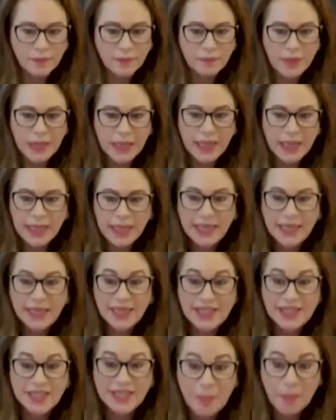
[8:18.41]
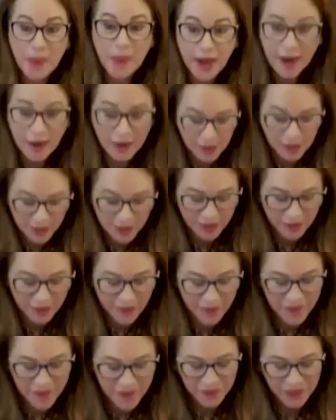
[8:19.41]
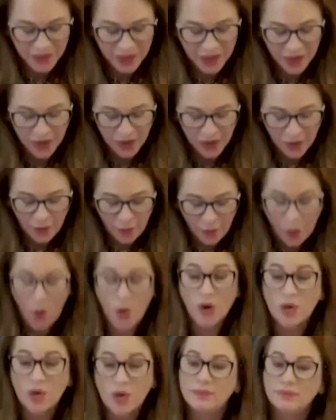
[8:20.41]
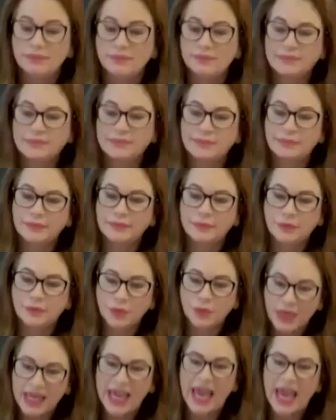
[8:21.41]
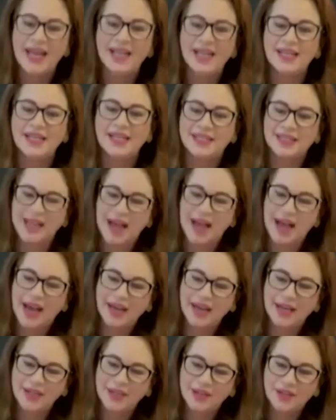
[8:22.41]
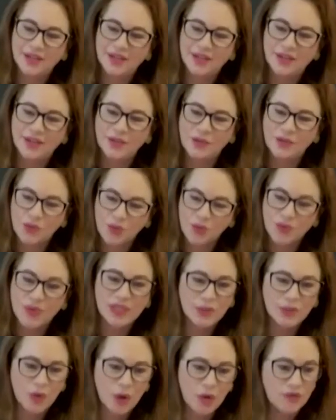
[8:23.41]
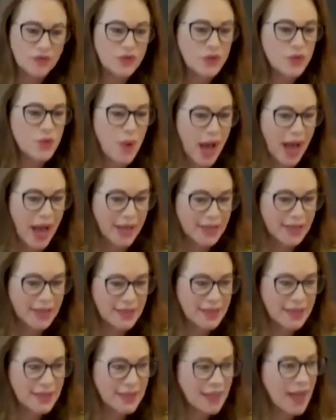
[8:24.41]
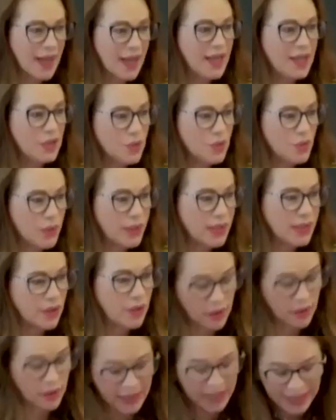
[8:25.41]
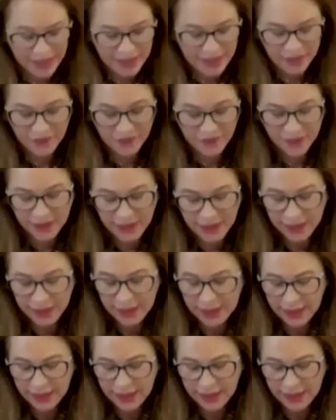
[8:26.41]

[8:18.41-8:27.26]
be in despair, or we can decide to resolve to act and do it collectively